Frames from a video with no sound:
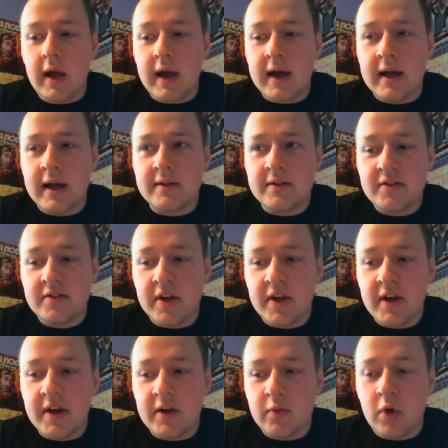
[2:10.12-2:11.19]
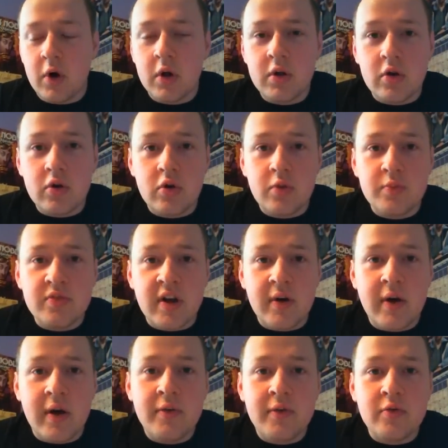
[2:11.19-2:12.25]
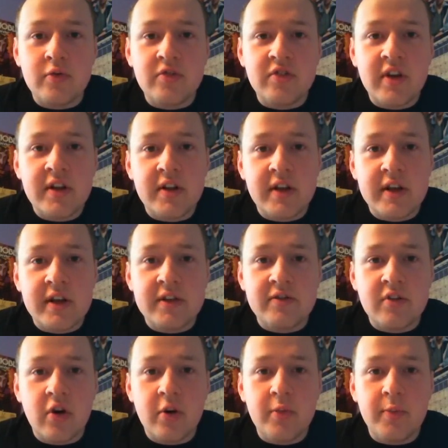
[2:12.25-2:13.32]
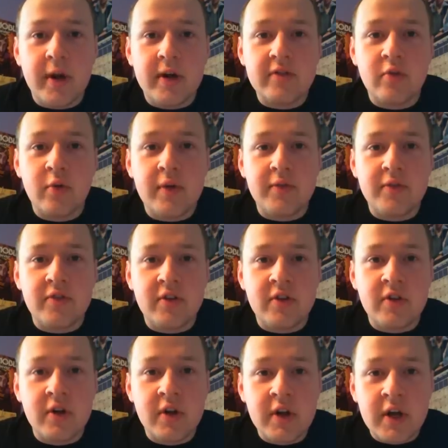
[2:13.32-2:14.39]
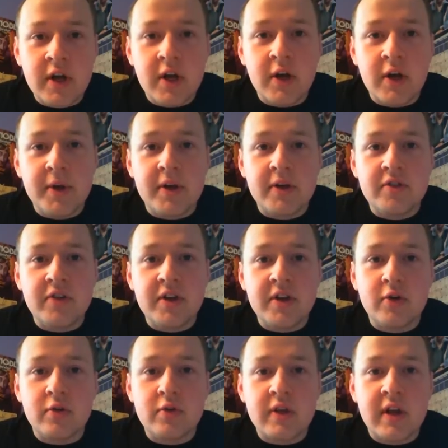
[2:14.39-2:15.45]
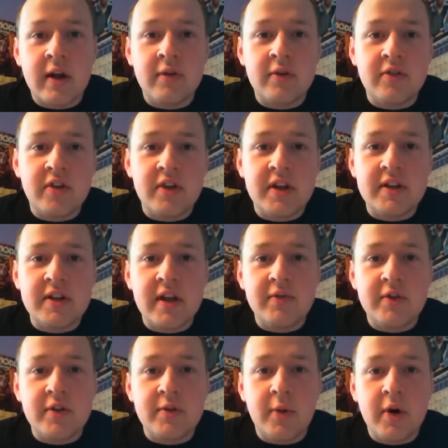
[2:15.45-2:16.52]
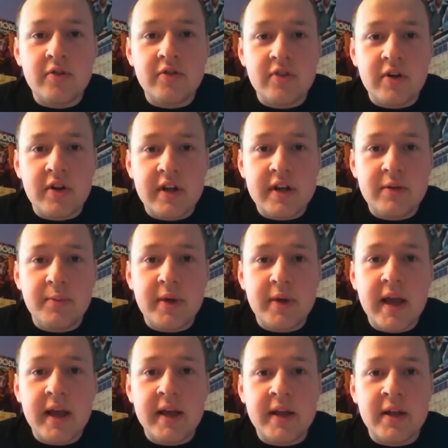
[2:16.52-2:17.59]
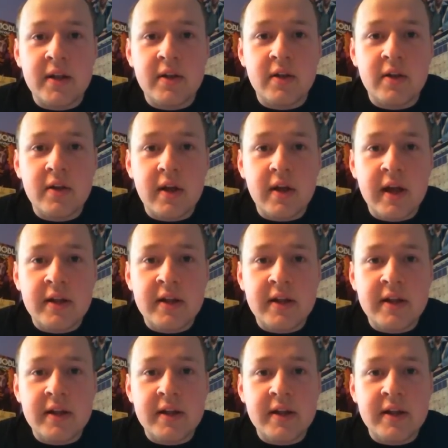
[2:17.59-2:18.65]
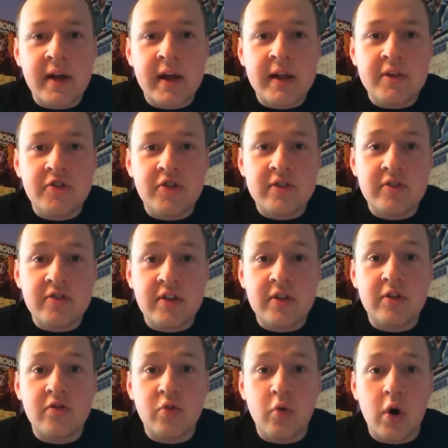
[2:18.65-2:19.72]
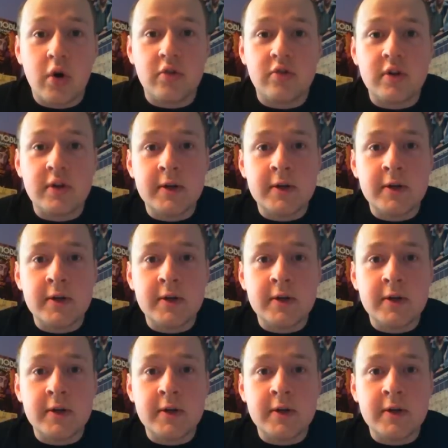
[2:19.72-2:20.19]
And Warnock comes out afterwards saying that he's going back to Everton because he couldn't guarantee David Moyes that he'd be getting any chances in the squad.